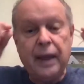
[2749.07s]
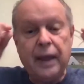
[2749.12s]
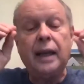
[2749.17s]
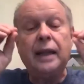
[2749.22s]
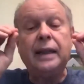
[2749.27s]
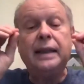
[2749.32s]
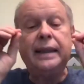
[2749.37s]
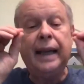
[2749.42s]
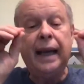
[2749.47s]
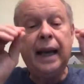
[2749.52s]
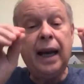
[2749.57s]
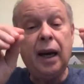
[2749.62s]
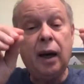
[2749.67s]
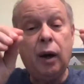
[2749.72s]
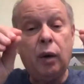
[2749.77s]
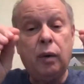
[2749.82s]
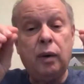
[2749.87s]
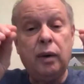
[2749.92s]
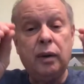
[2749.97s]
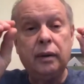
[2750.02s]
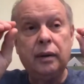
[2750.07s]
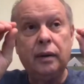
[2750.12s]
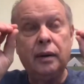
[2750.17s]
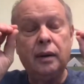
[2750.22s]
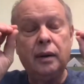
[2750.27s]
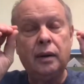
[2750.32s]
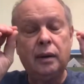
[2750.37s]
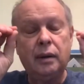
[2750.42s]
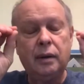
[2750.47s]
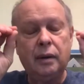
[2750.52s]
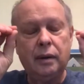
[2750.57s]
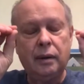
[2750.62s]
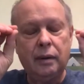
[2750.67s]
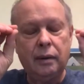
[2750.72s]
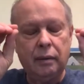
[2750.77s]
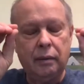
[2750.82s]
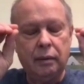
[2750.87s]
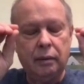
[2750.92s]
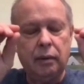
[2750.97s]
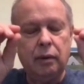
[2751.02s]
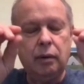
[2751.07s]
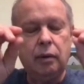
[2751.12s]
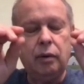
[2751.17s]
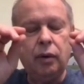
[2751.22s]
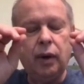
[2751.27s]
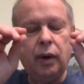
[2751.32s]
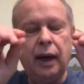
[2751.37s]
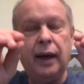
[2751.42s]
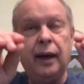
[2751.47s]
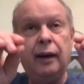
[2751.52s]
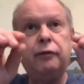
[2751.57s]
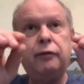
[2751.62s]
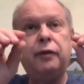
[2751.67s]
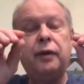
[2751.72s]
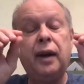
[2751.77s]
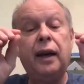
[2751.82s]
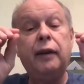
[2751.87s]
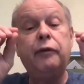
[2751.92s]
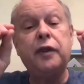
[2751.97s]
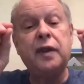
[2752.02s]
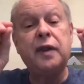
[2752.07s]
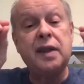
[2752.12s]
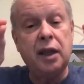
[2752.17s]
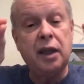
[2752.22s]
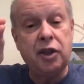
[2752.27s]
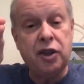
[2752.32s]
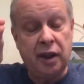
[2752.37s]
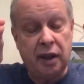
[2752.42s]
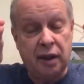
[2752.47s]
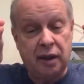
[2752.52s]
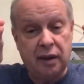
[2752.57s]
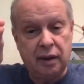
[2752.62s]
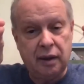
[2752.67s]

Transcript: now you have a physician.